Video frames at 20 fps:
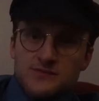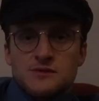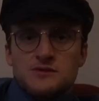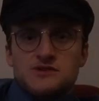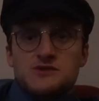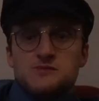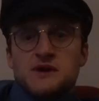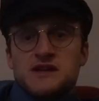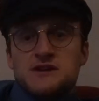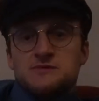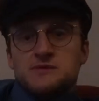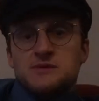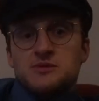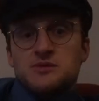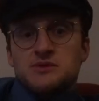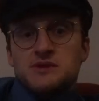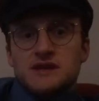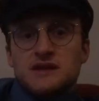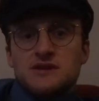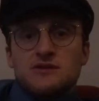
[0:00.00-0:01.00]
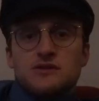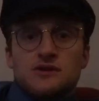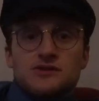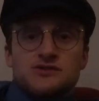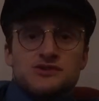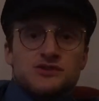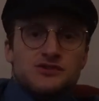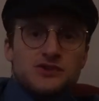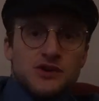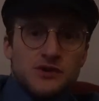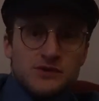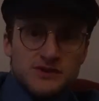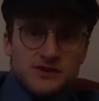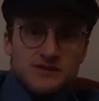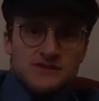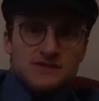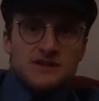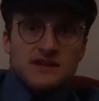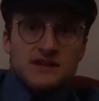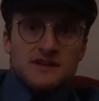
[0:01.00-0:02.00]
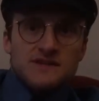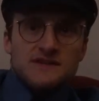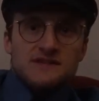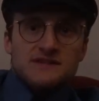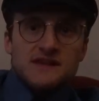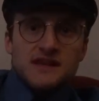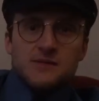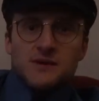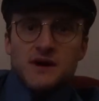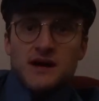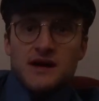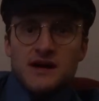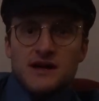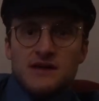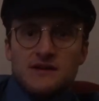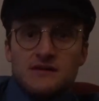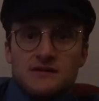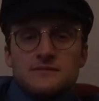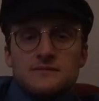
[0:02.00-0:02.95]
which makes people need larger doses to get the same high.